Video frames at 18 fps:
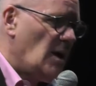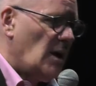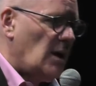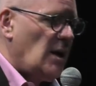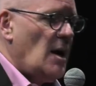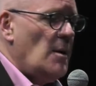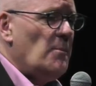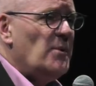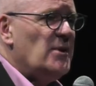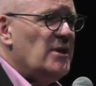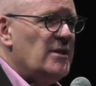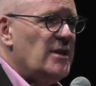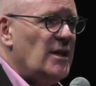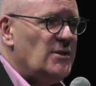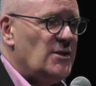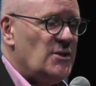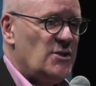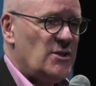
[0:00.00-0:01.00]
A company
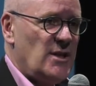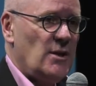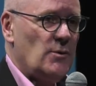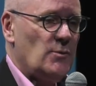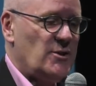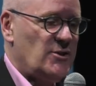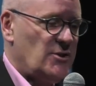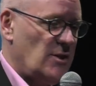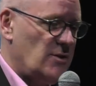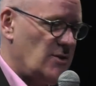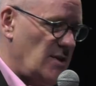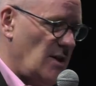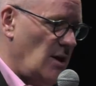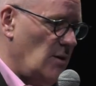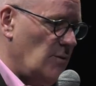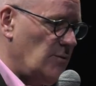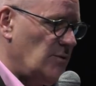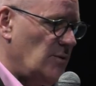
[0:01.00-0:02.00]
that distinguished
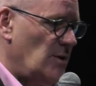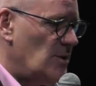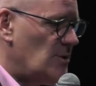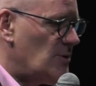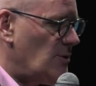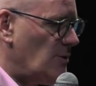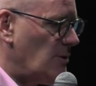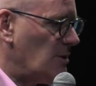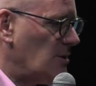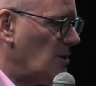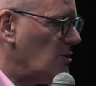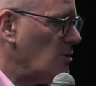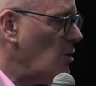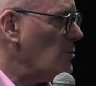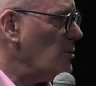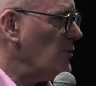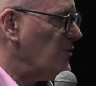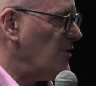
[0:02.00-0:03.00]
itself during the
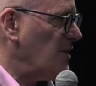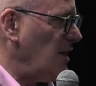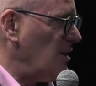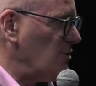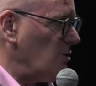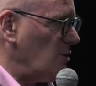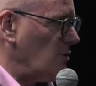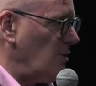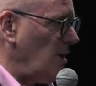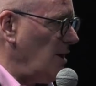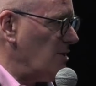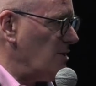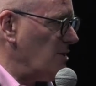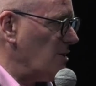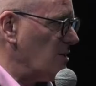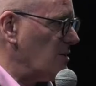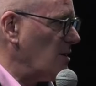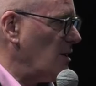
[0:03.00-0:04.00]
global financial
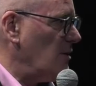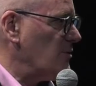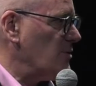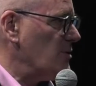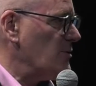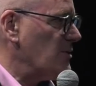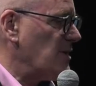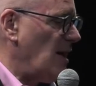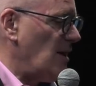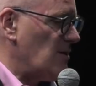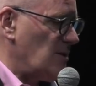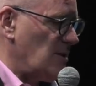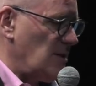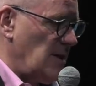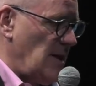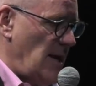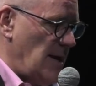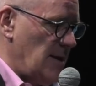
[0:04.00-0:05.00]
crisis of
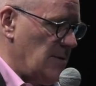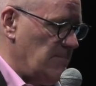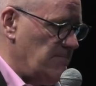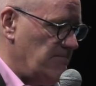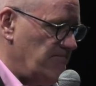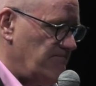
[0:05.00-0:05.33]
2008.